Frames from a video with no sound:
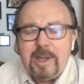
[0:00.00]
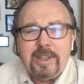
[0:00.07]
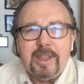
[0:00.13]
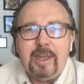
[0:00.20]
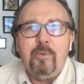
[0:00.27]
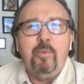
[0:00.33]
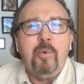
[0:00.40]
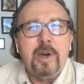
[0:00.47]

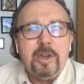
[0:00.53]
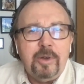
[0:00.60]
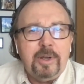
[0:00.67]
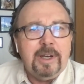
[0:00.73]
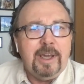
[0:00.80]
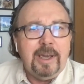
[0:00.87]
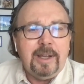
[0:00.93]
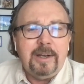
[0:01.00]
Really,
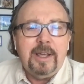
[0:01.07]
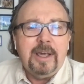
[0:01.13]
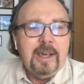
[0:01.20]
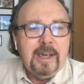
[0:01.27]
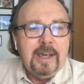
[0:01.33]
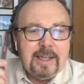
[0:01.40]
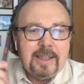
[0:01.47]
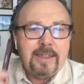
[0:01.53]
what you need
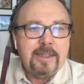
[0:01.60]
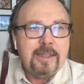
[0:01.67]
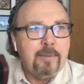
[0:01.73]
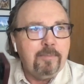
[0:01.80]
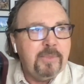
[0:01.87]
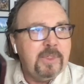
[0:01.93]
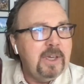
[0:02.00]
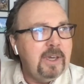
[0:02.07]
is
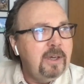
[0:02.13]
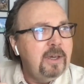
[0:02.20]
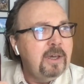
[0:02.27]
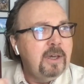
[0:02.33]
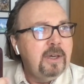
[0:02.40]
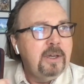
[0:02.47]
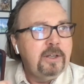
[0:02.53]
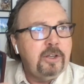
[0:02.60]
something
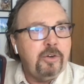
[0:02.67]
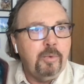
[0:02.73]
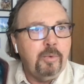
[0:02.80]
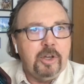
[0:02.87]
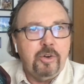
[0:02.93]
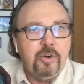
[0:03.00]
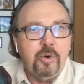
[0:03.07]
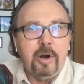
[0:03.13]
to
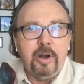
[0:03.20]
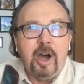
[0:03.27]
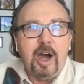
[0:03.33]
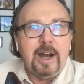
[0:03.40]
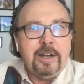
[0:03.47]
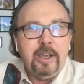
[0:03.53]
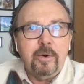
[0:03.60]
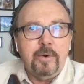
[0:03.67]
record
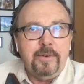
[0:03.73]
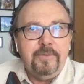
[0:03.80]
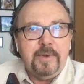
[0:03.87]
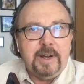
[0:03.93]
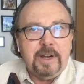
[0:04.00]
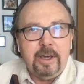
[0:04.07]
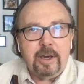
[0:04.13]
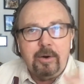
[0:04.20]
audio
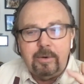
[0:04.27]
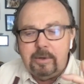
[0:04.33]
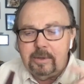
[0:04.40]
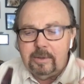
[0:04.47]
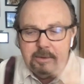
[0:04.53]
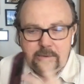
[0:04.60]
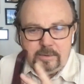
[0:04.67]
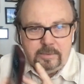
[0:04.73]
and video.